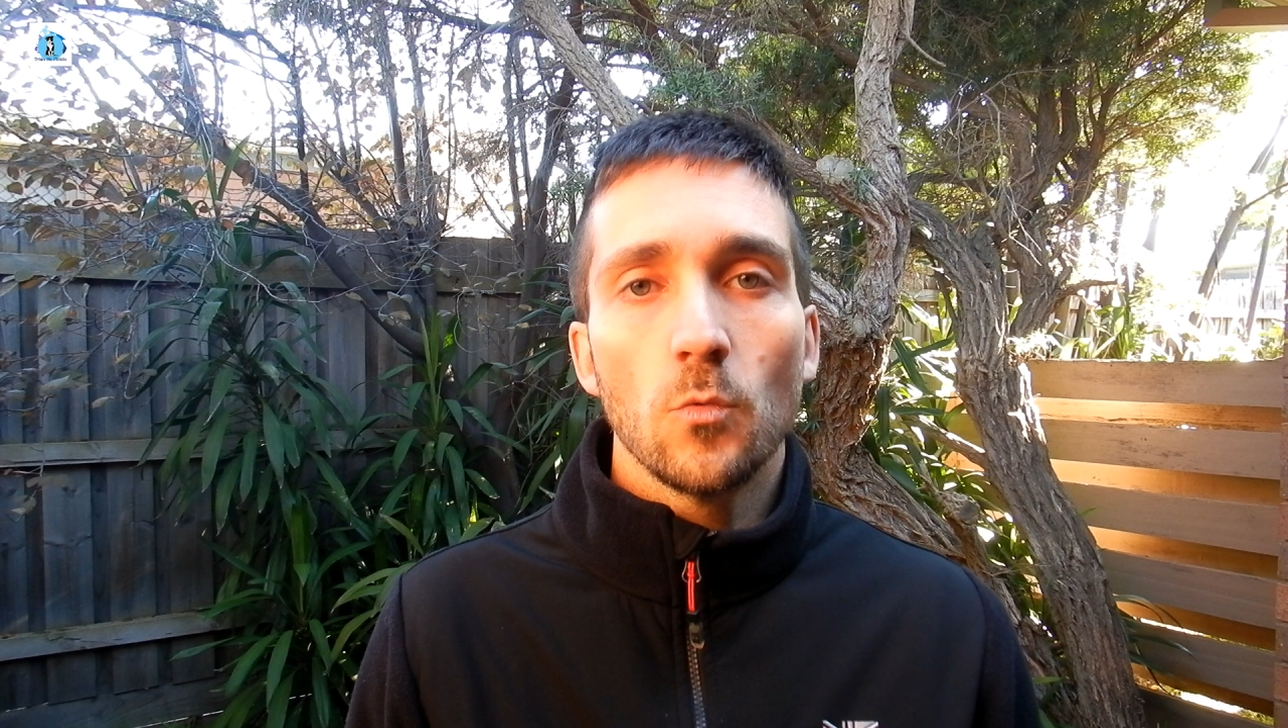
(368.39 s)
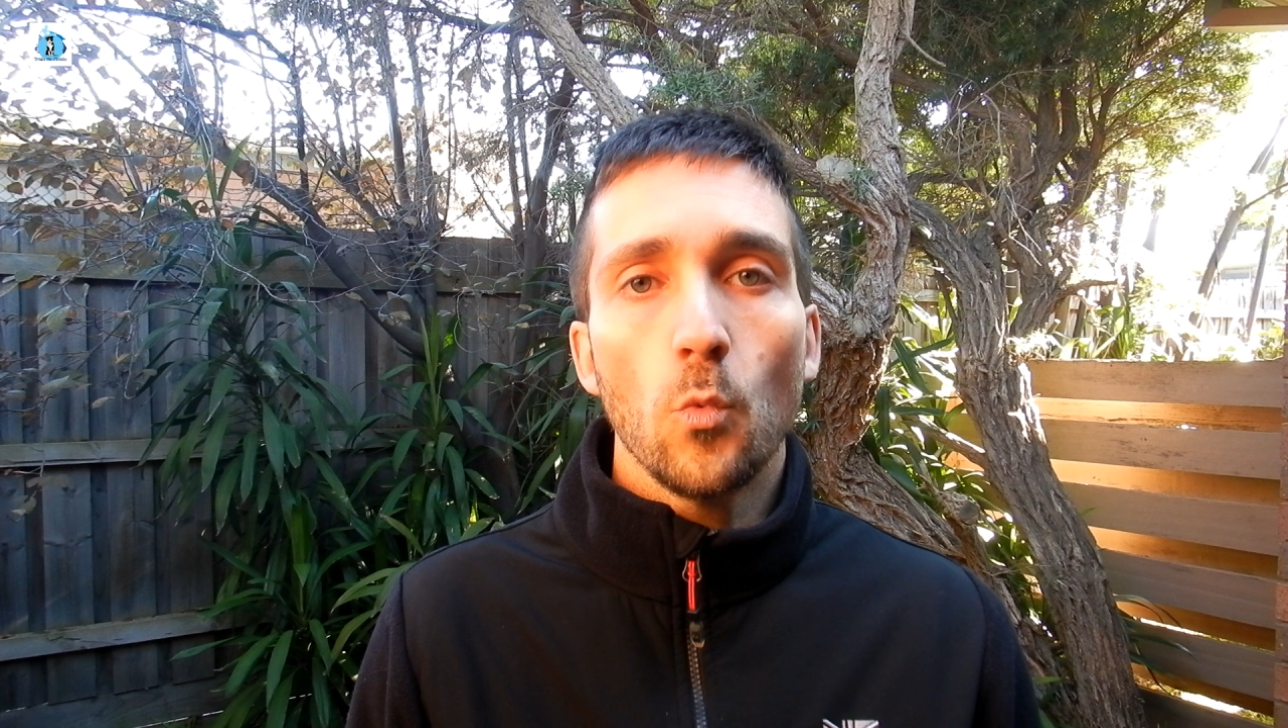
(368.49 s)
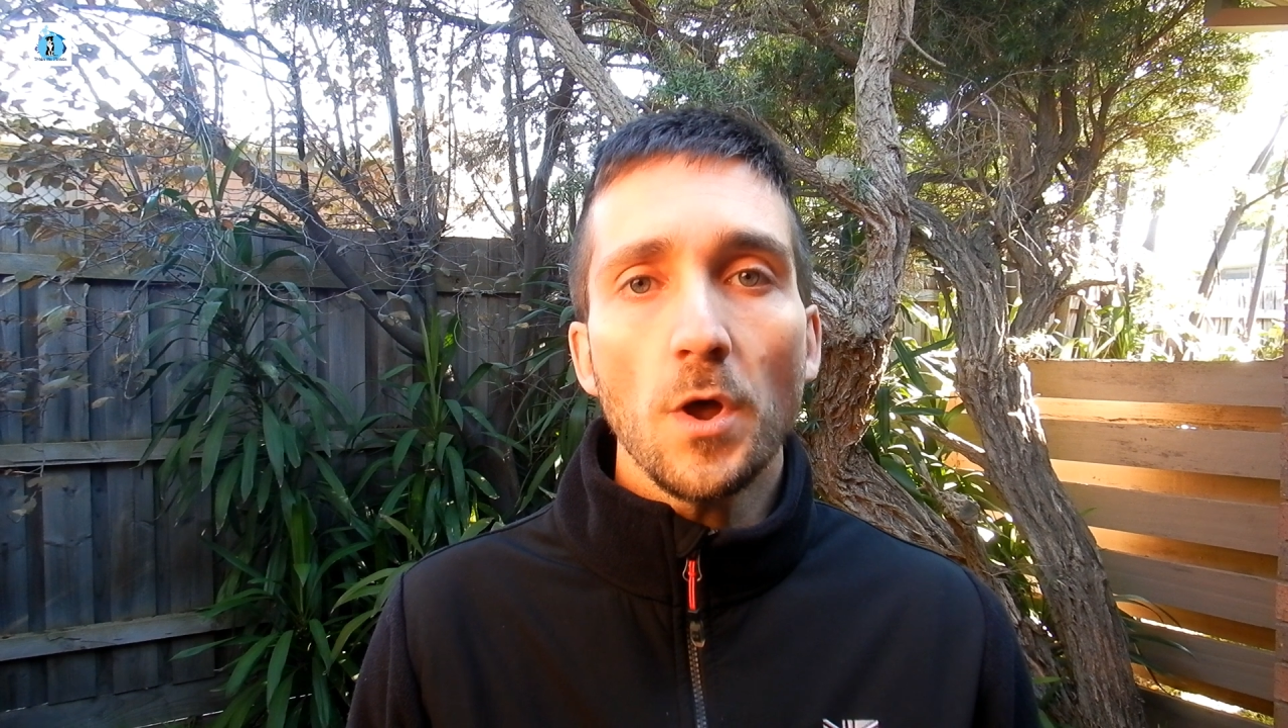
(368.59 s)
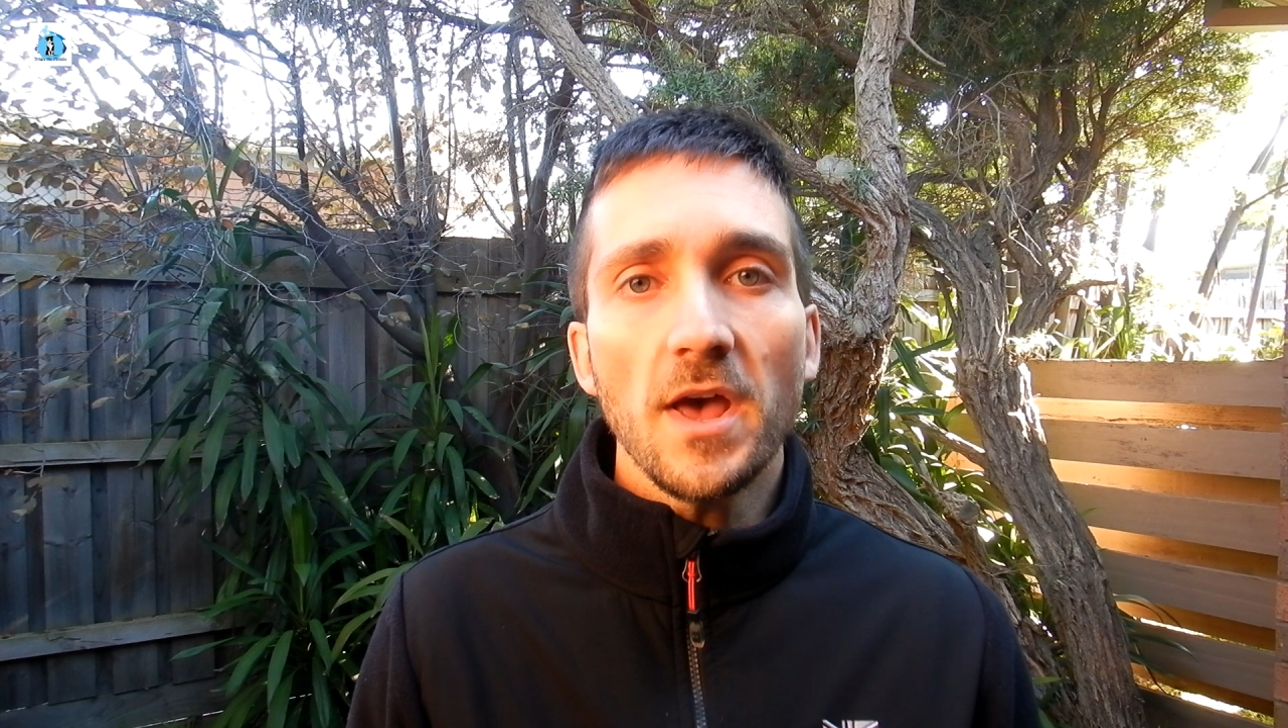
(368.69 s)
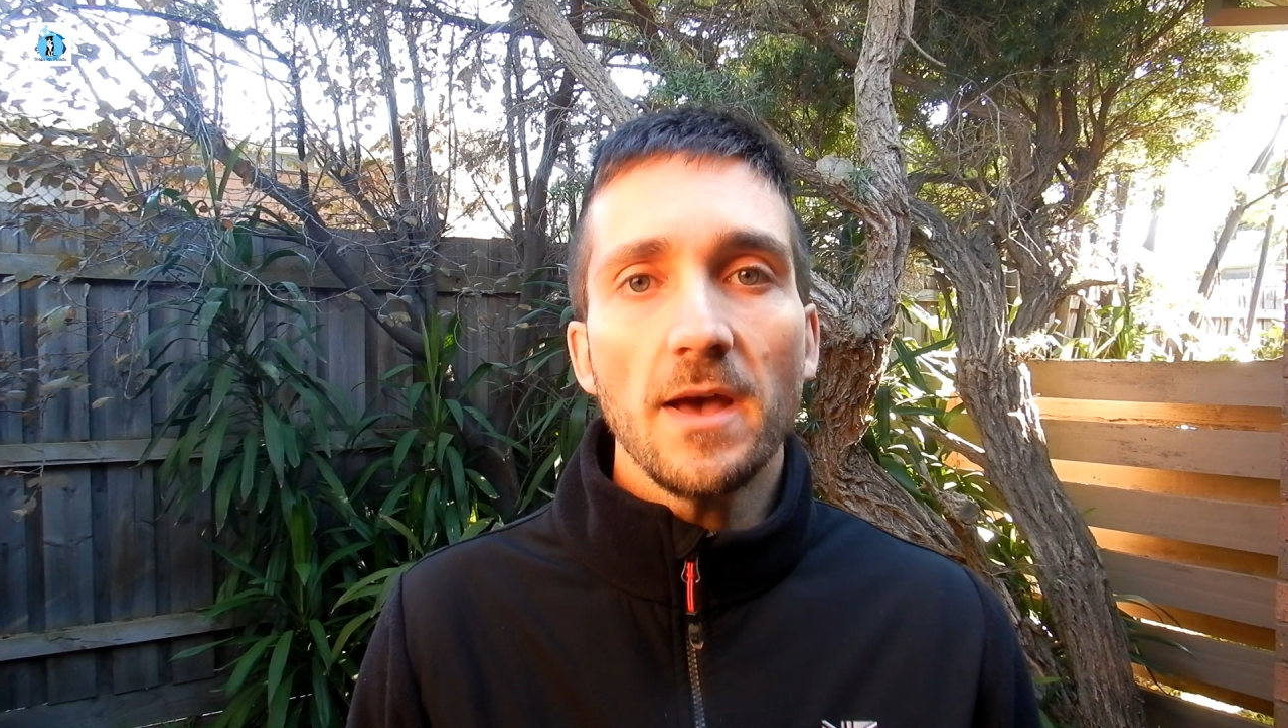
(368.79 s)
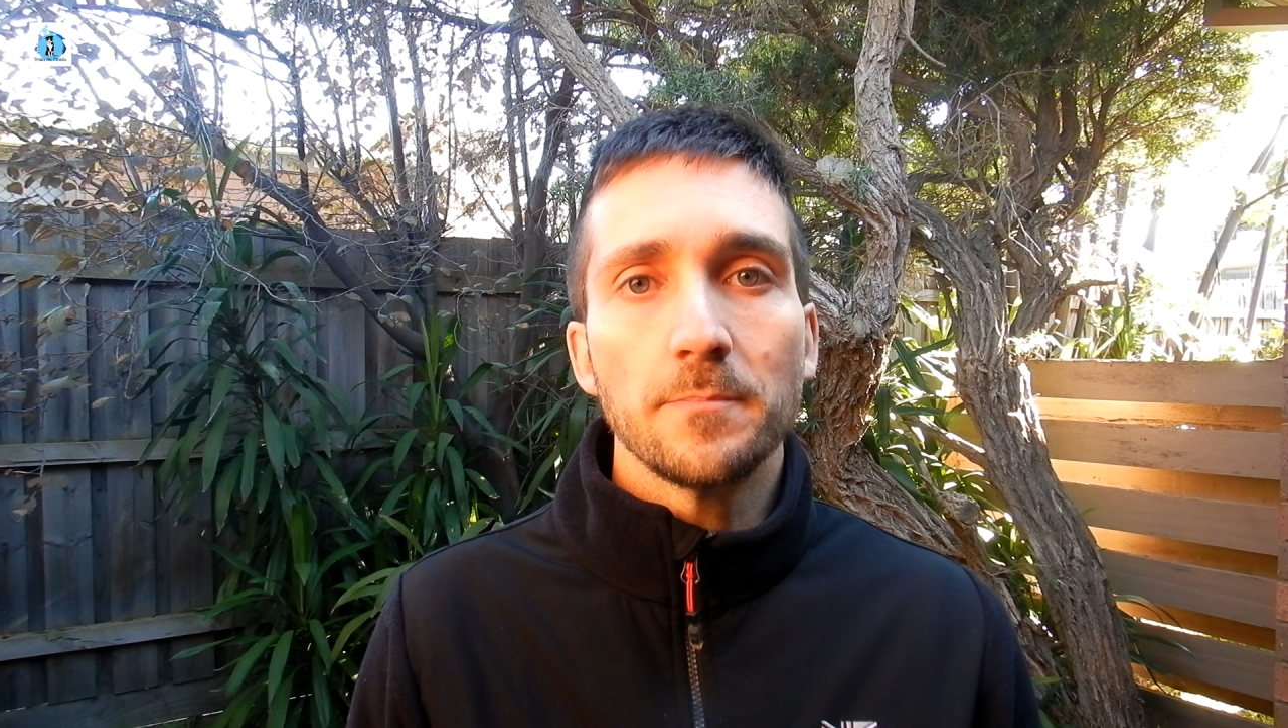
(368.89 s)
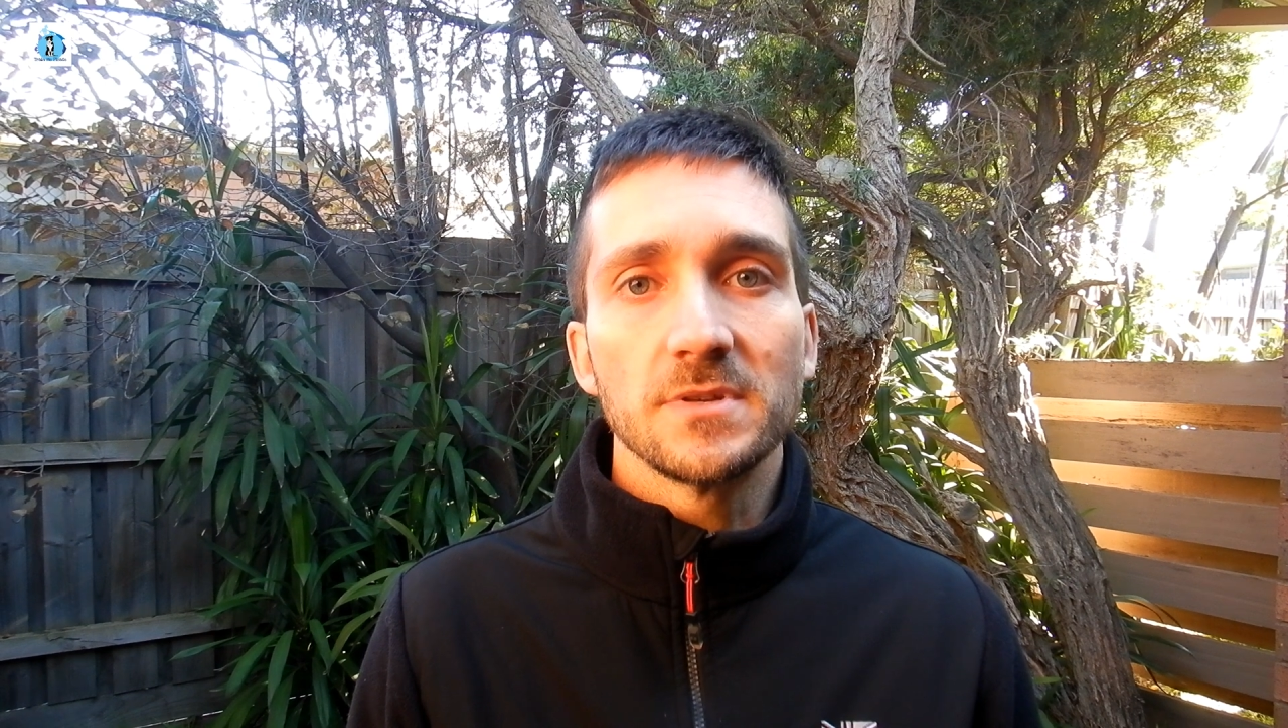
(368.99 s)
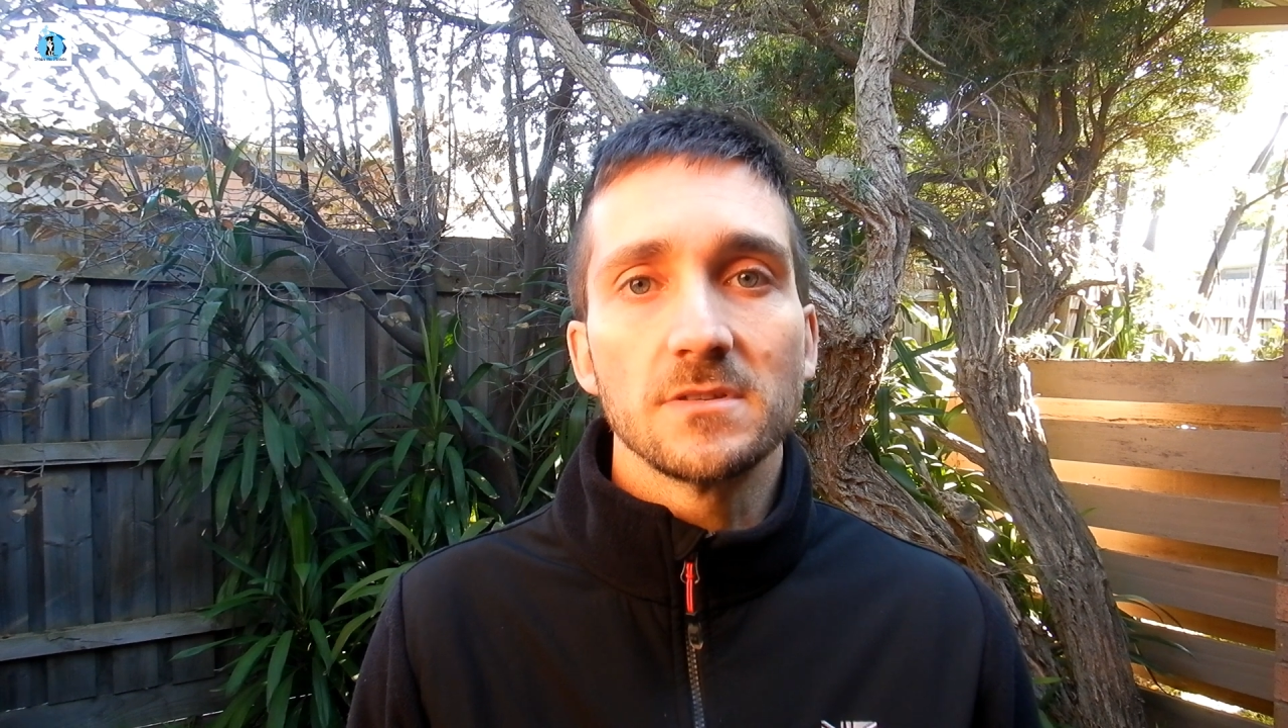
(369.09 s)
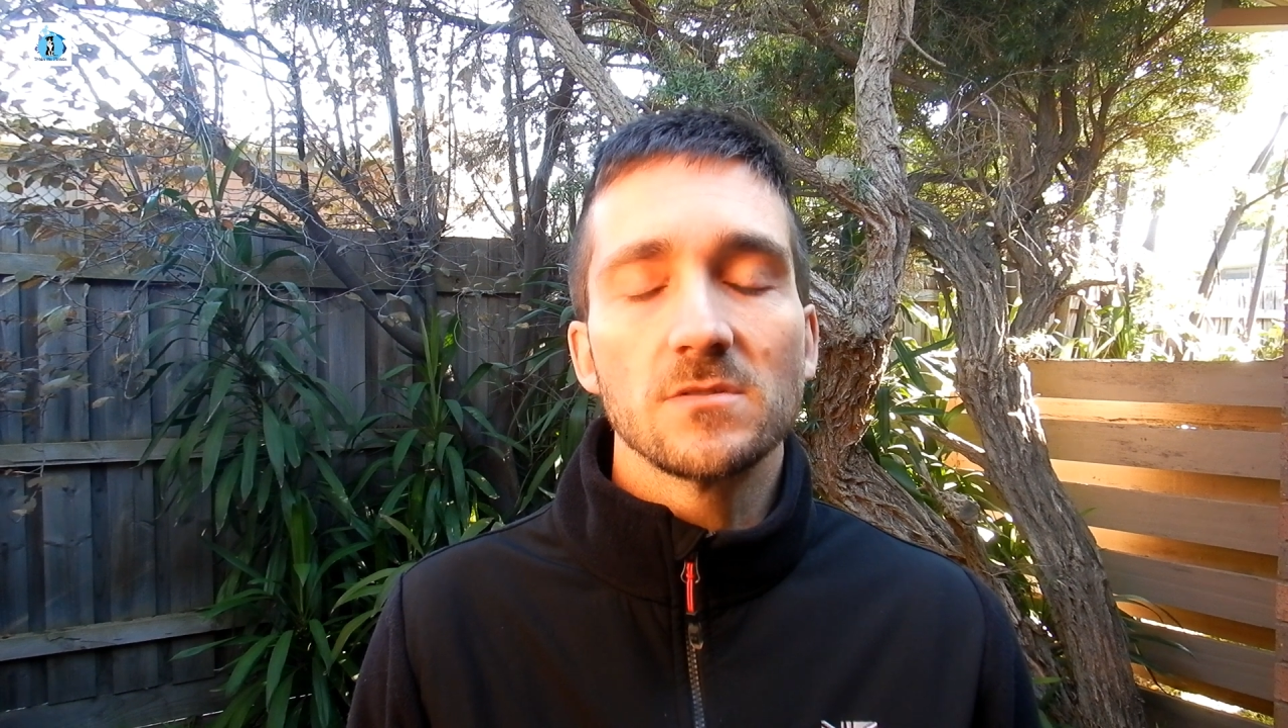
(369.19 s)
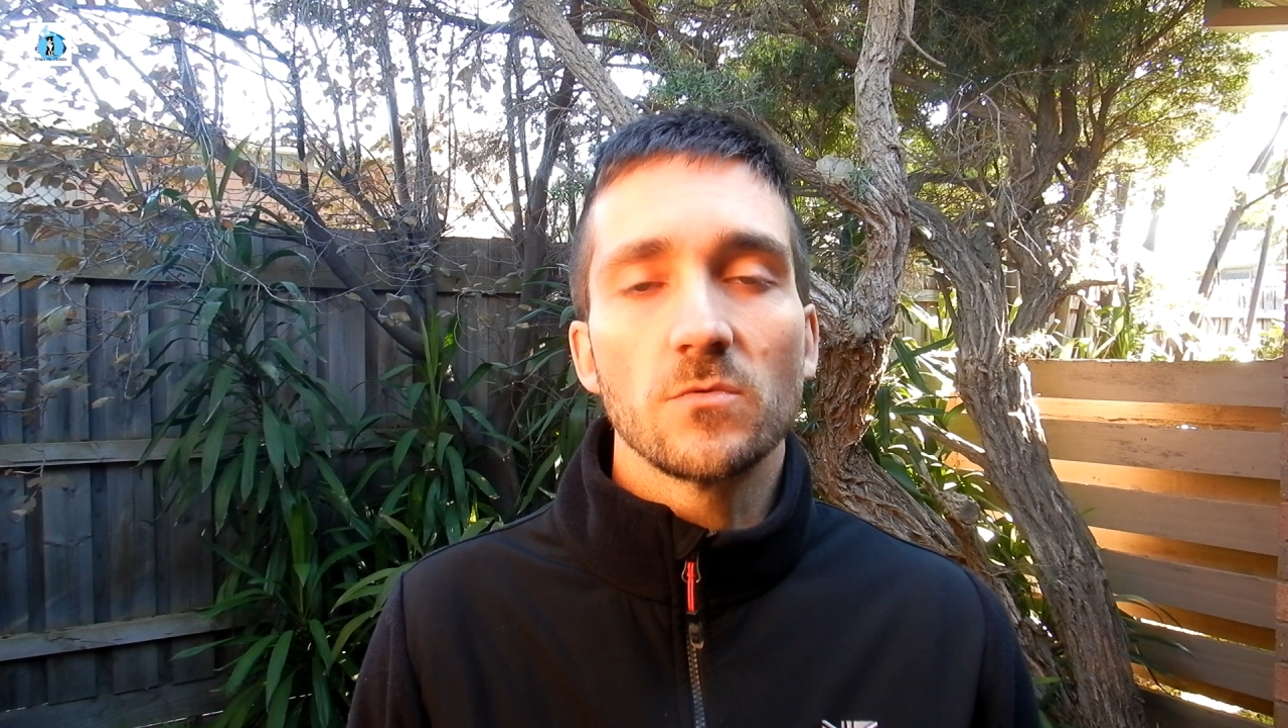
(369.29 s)
What
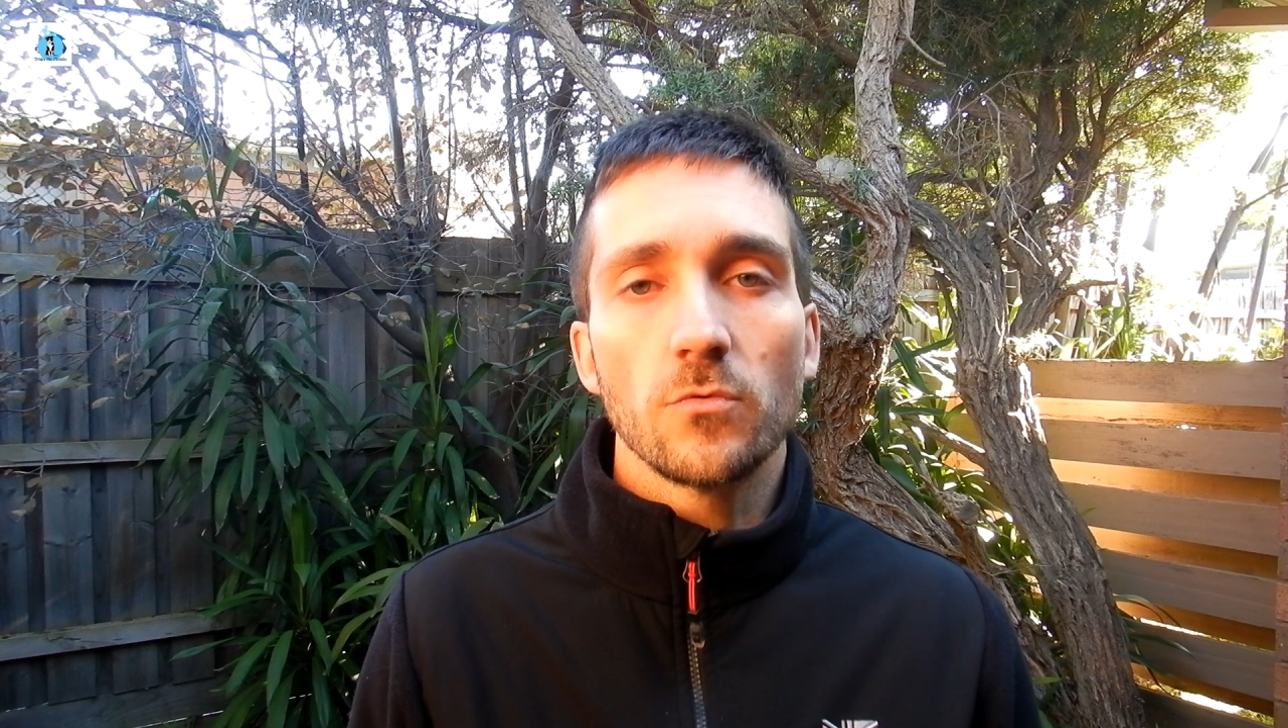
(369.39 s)
happens